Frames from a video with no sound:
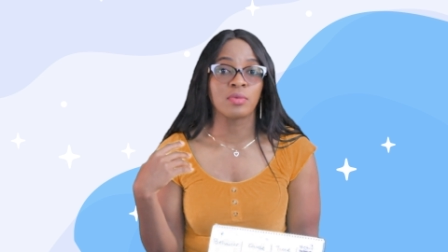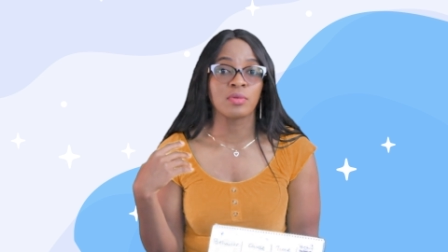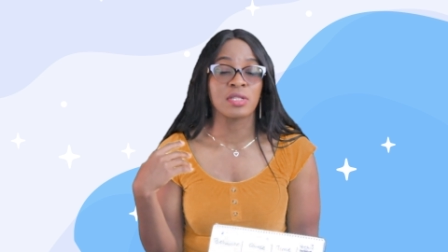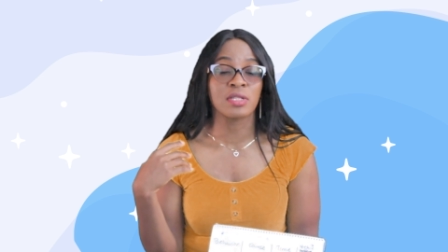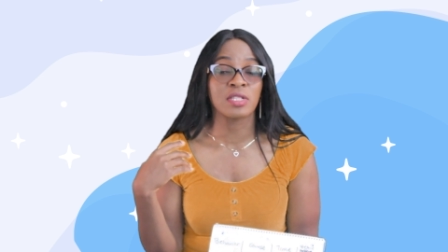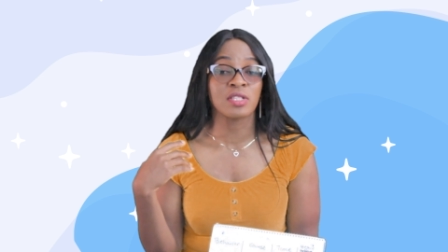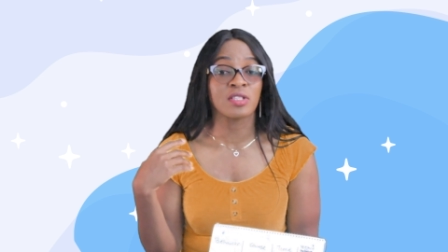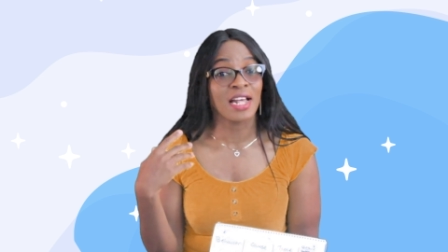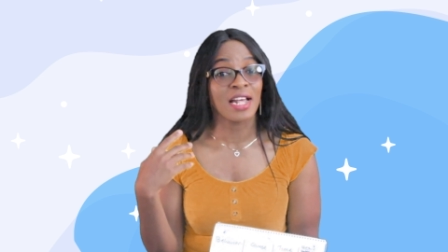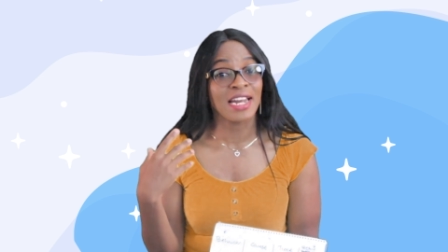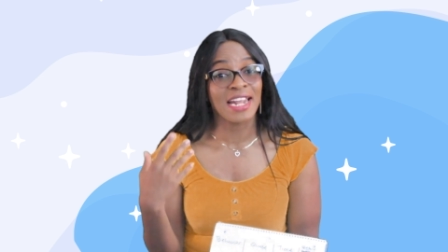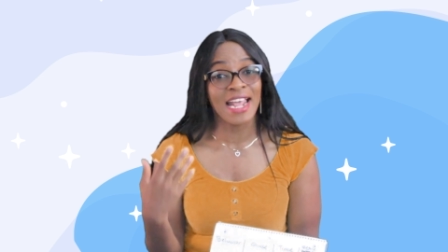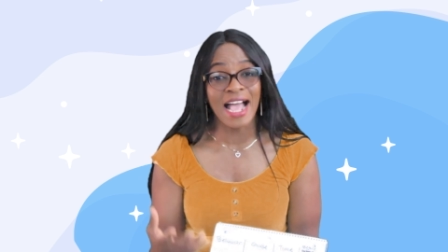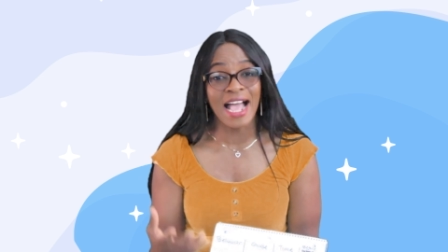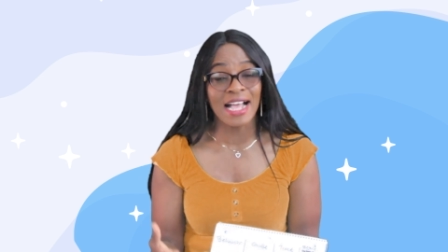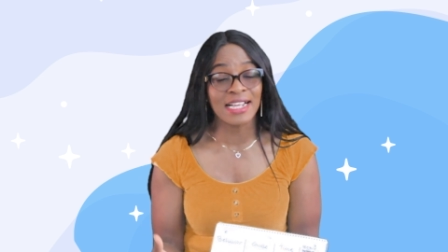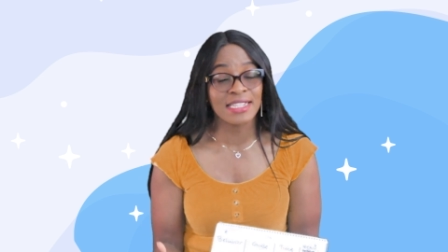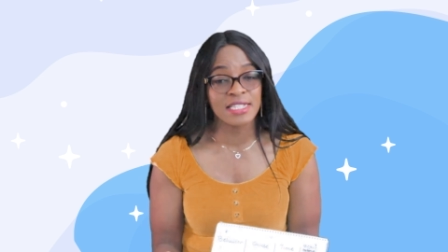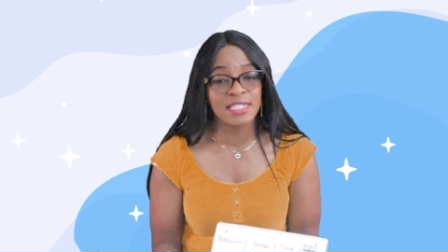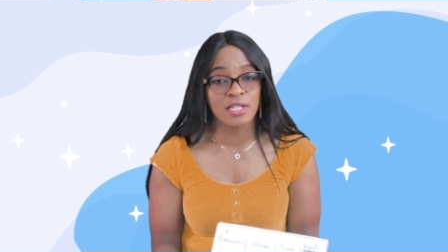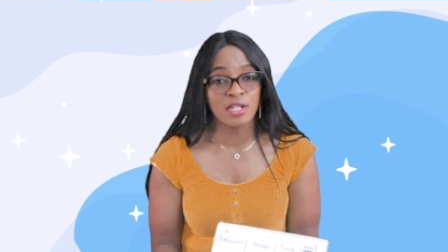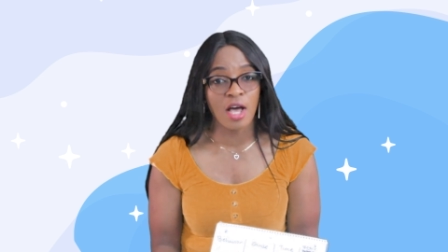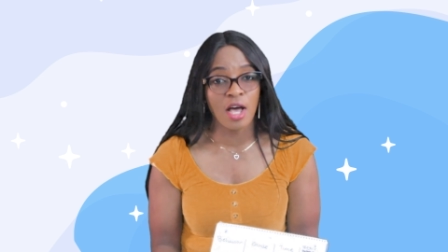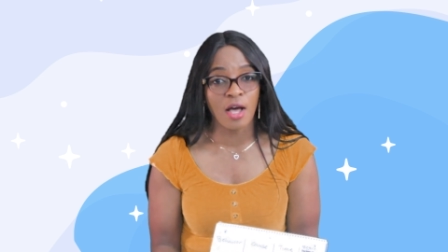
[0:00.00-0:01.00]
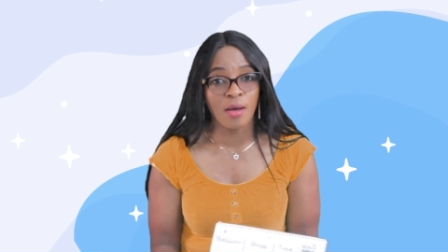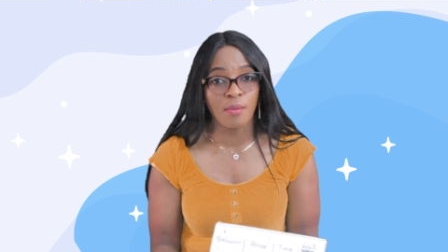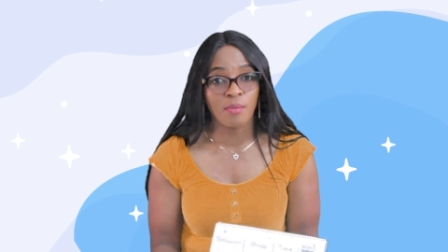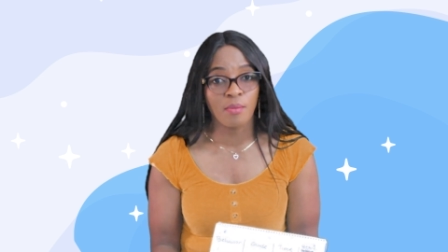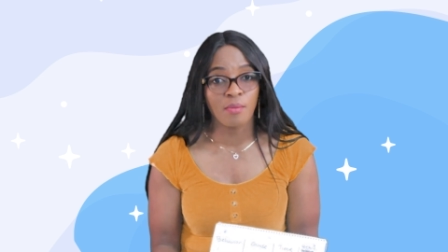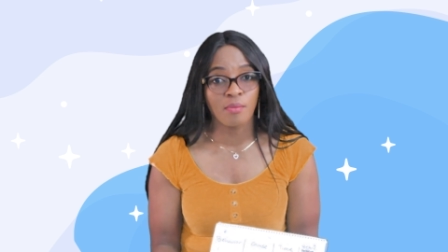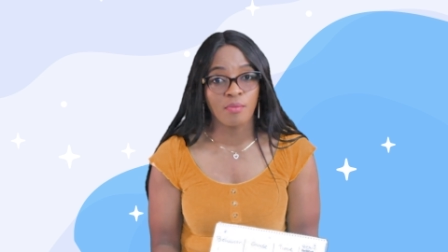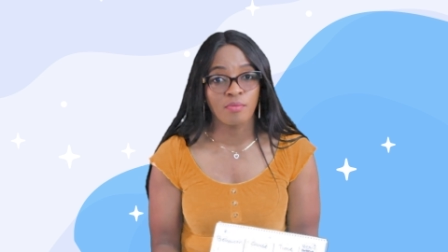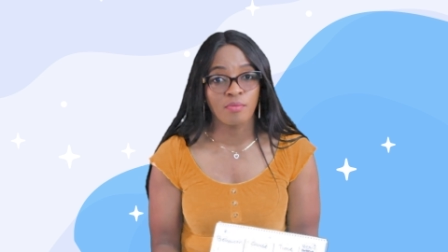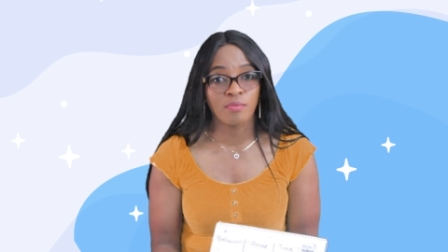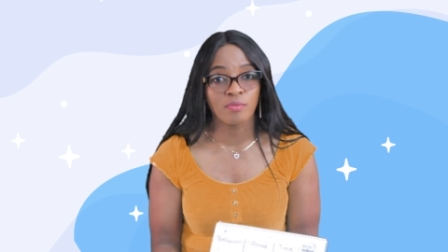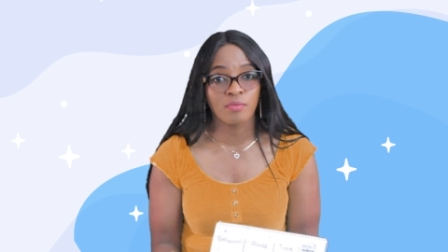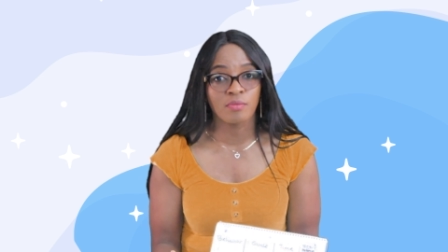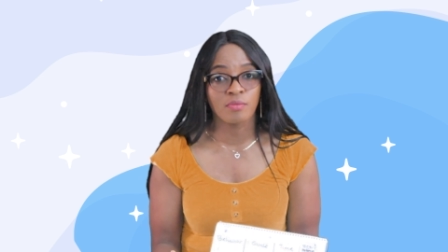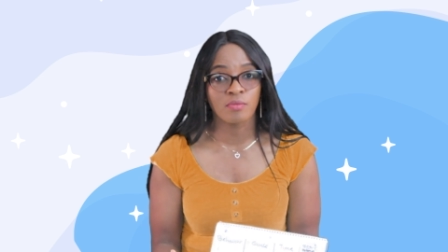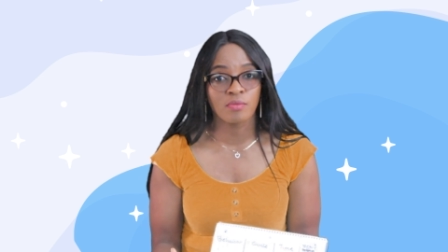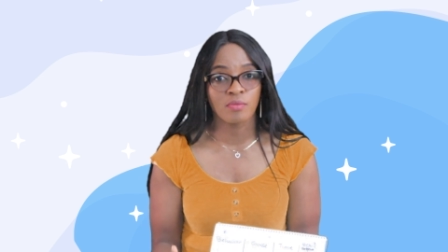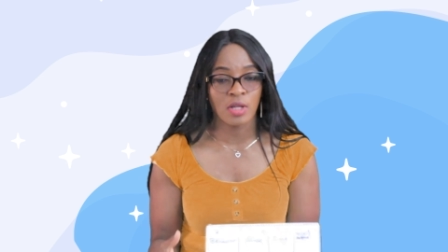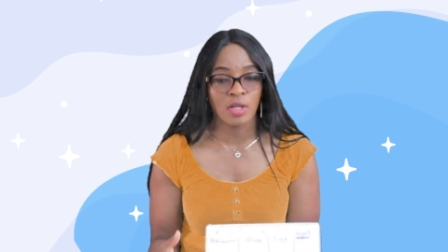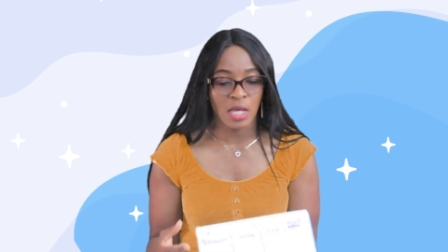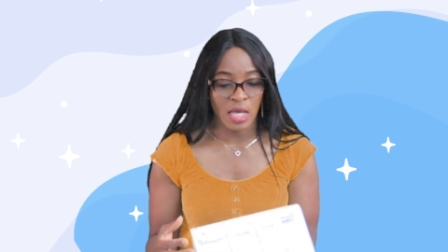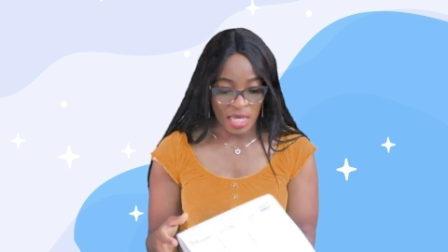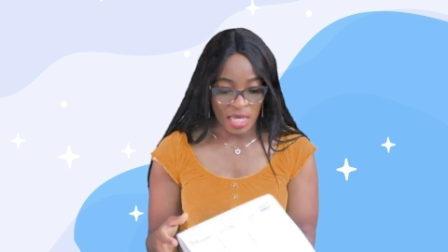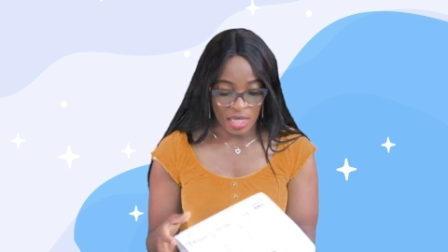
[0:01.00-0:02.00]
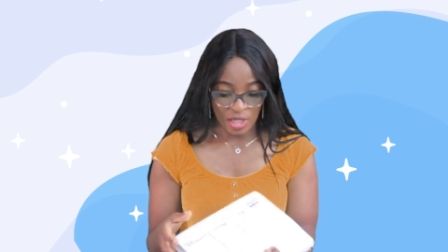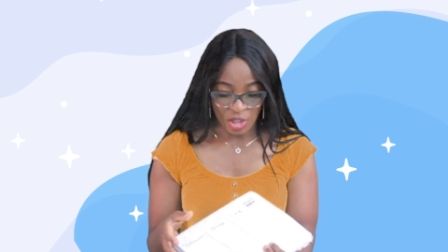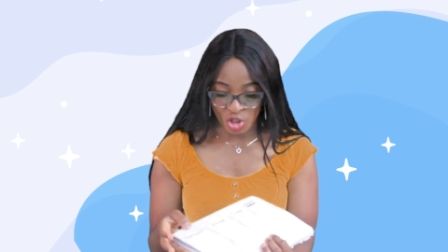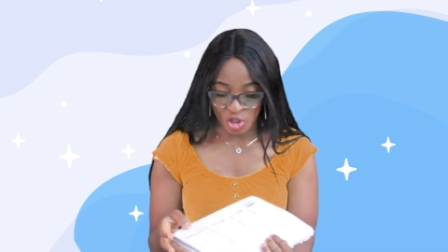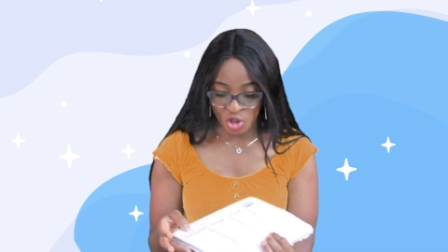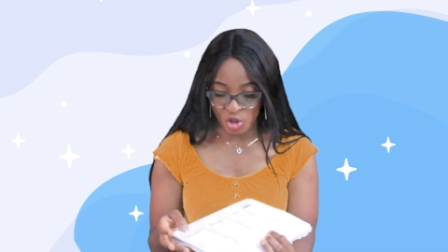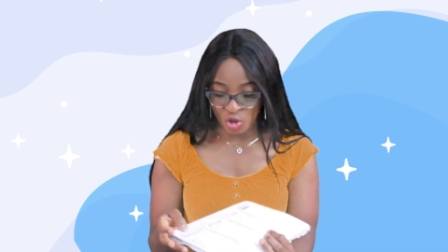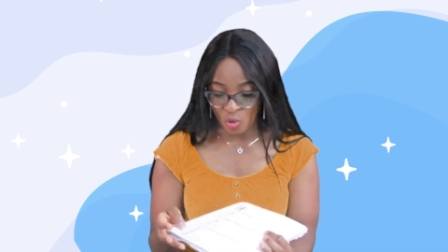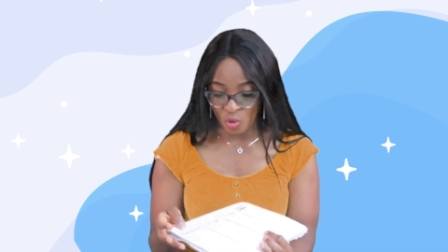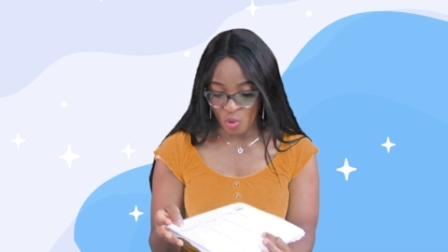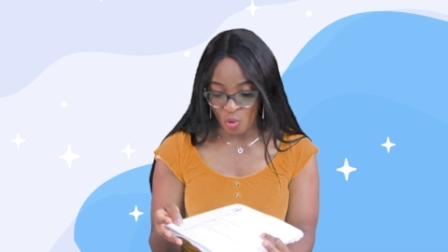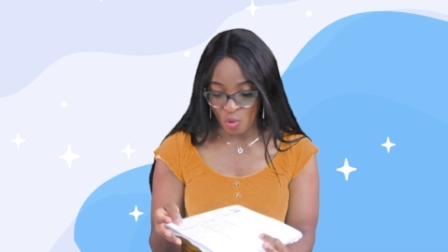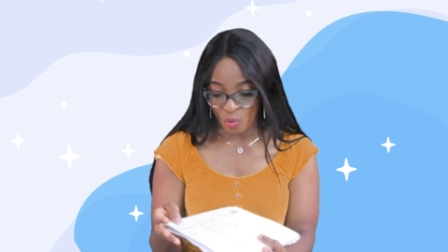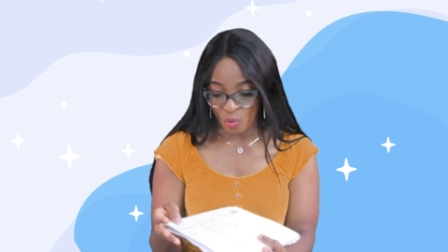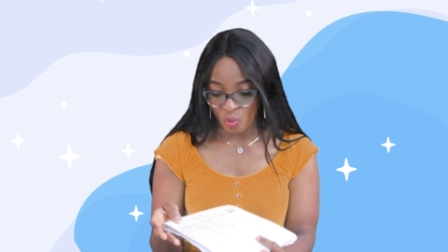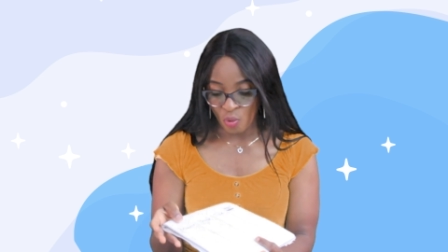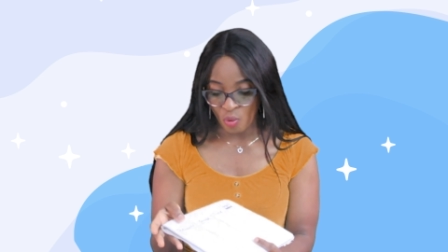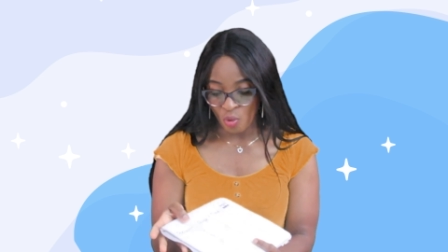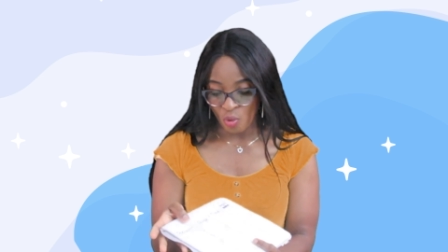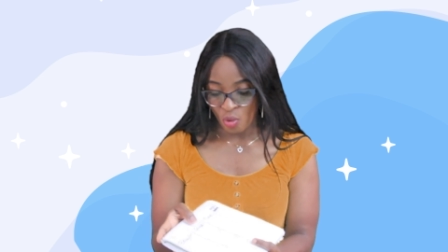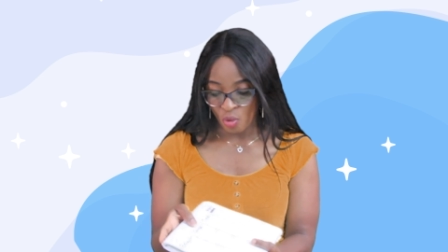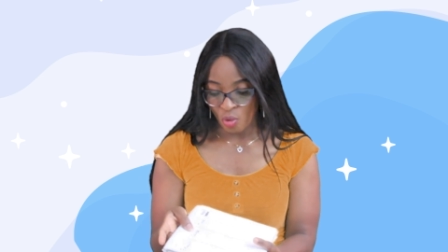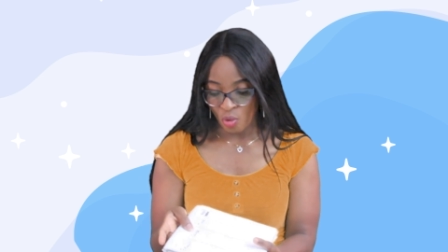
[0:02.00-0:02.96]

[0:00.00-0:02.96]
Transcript: started acting up. So